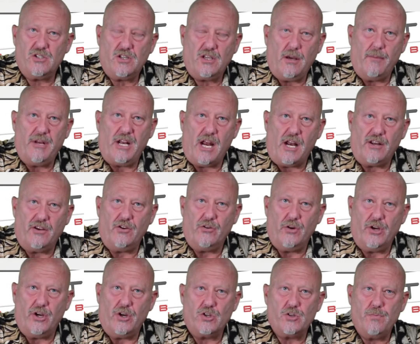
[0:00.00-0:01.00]
coming out of your
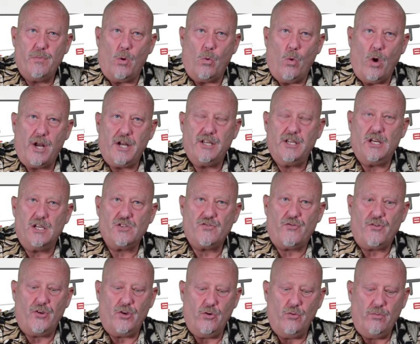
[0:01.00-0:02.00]
ears, but what it does
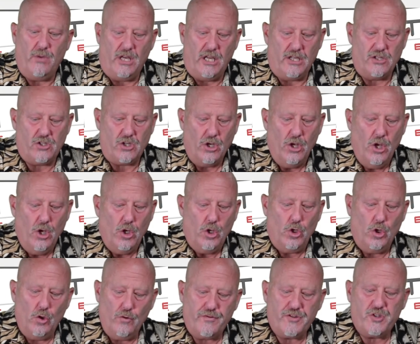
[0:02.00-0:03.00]
for you means
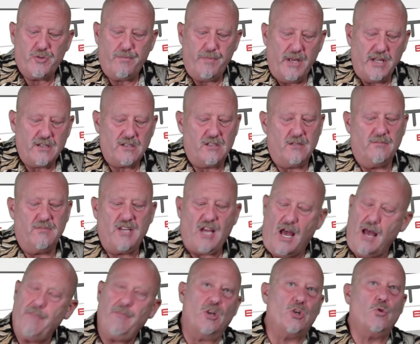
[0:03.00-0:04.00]
you've spent some
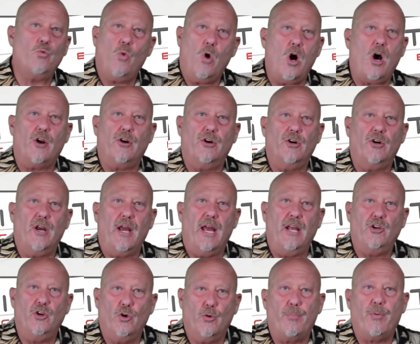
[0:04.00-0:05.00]
time underwater
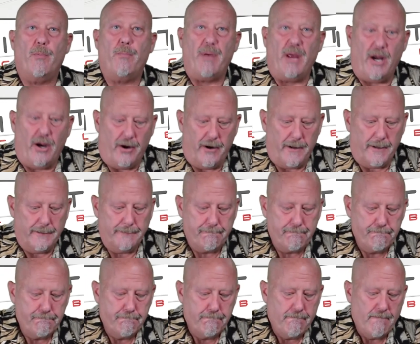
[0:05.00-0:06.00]
and you're prepared.
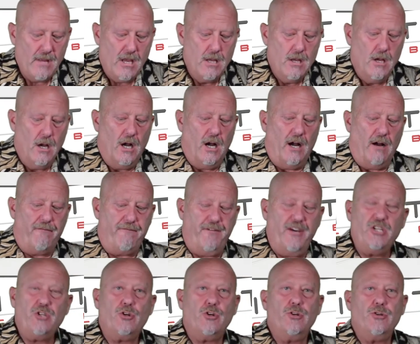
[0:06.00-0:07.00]

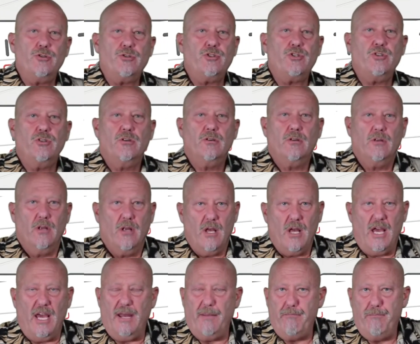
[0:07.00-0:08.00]
Features
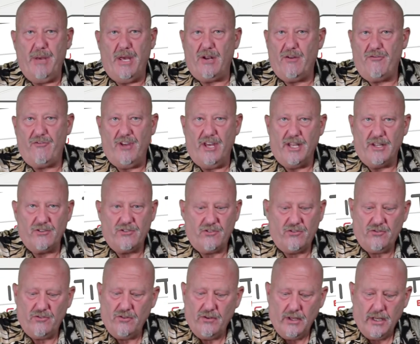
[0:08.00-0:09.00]
and
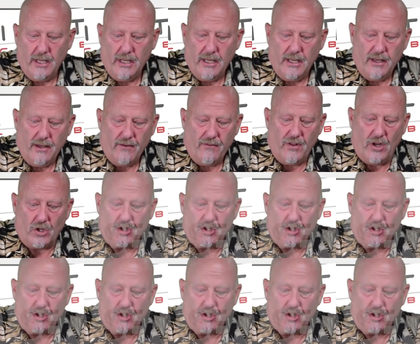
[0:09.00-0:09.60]
benefits. They're